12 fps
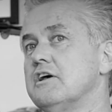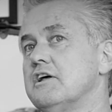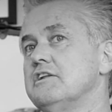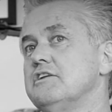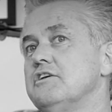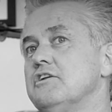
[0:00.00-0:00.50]

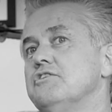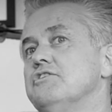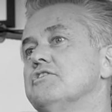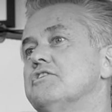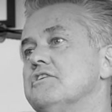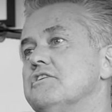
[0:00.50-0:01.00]
and
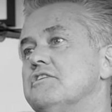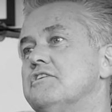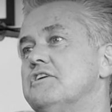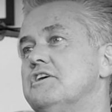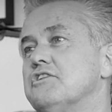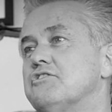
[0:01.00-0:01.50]
you could
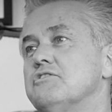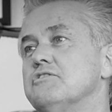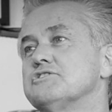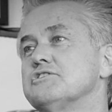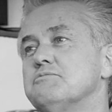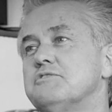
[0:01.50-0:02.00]
get through
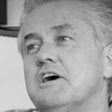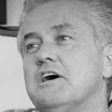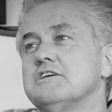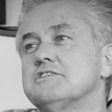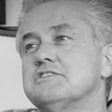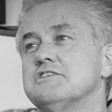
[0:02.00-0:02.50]
some
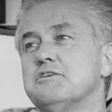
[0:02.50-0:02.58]
dust, and